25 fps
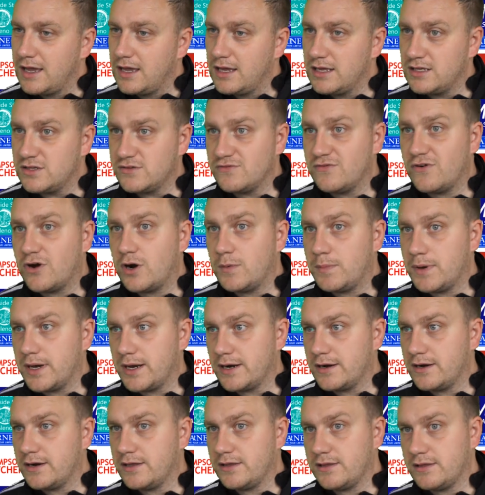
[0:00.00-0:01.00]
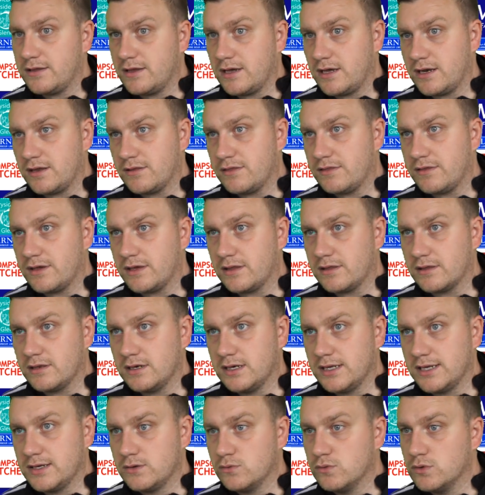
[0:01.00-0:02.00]
It's far better, and I think the
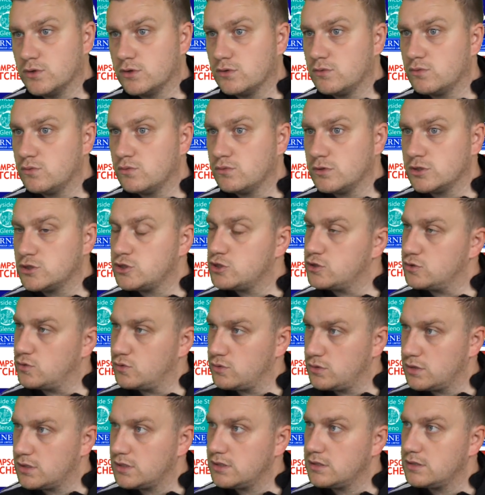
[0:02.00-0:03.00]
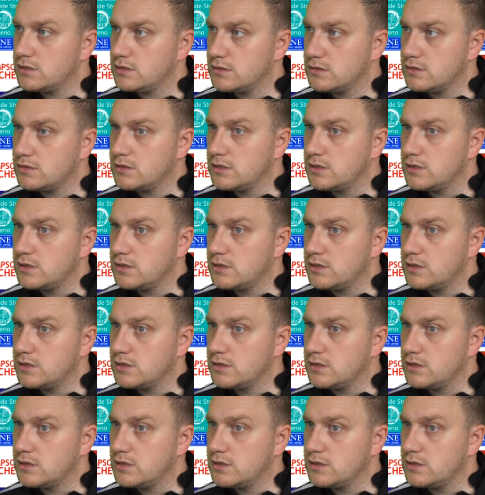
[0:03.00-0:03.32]
league will show that